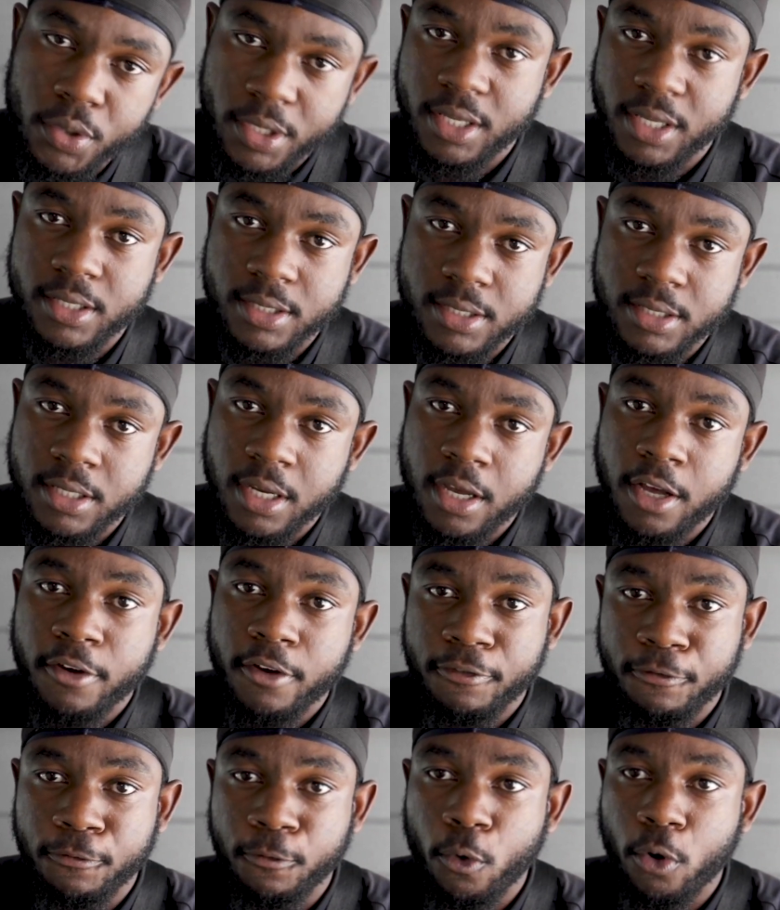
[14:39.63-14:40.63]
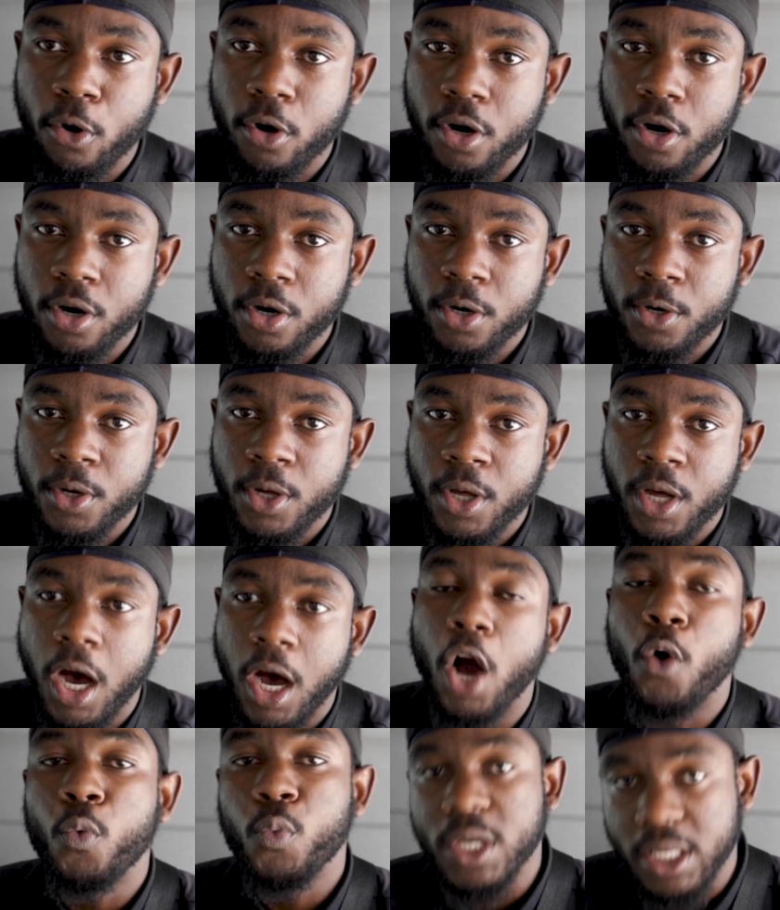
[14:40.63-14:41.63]
this for
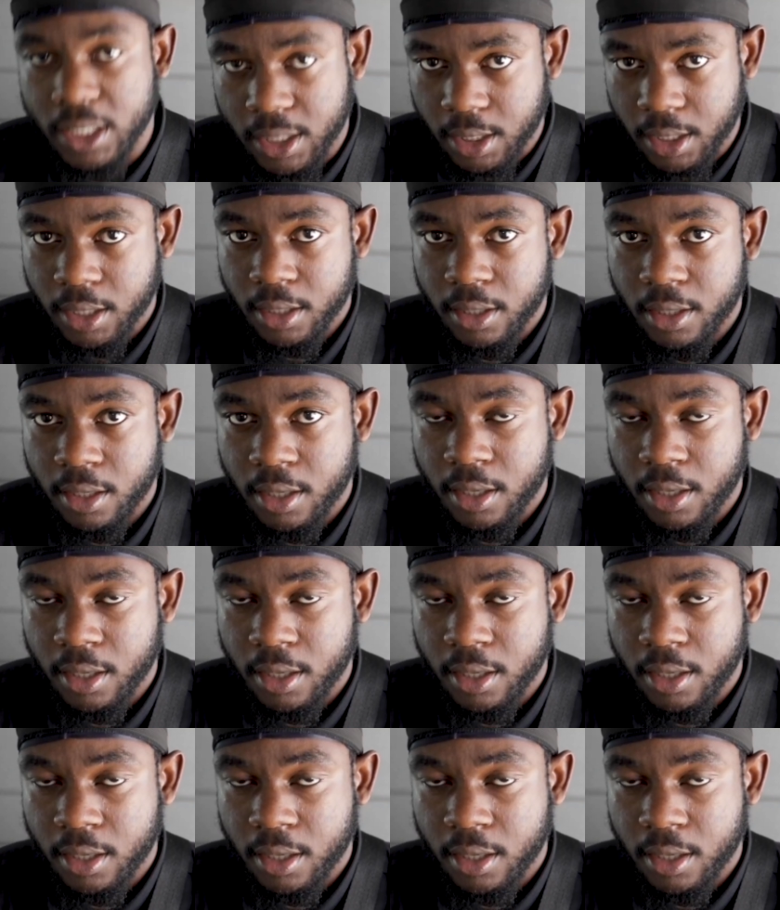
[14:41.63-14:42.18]
a week,